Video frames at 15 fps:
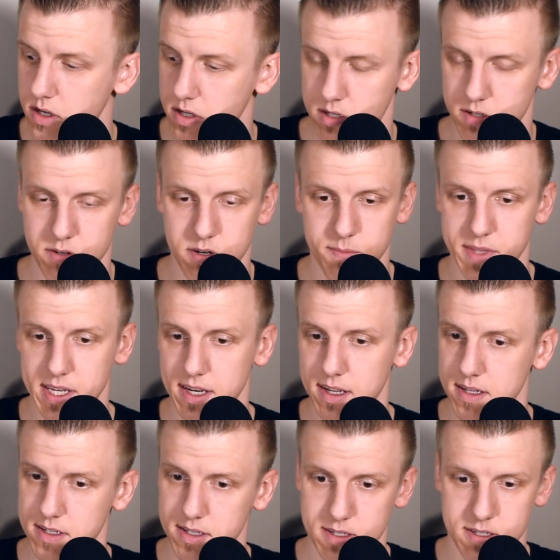So I'm thinking
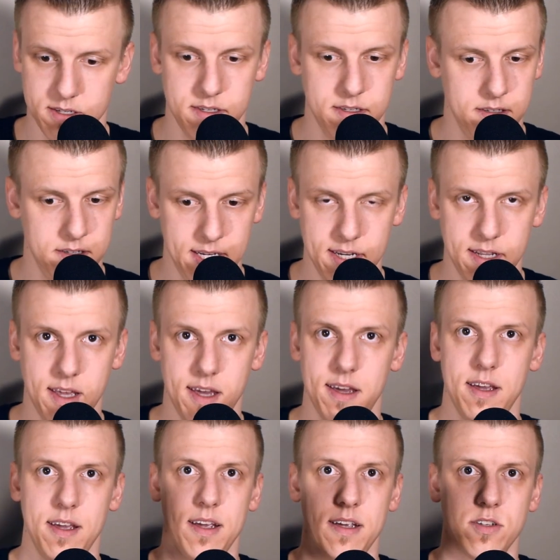it's any
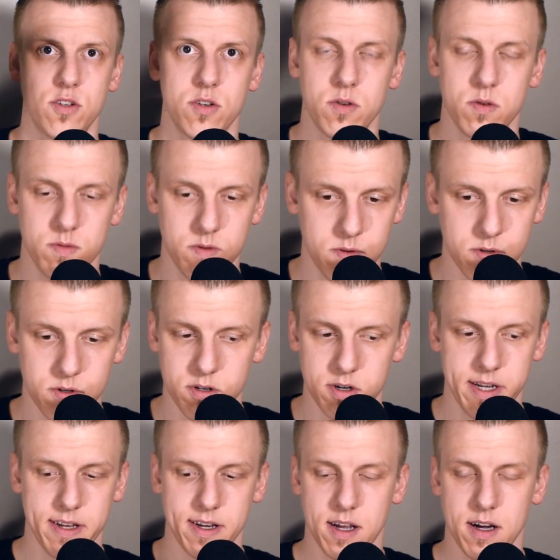age or
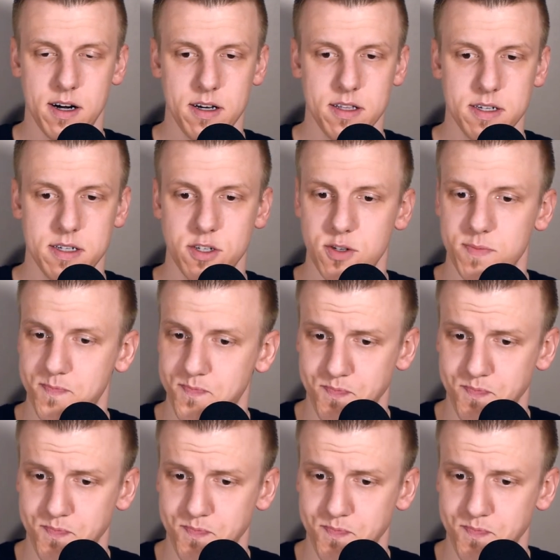in college.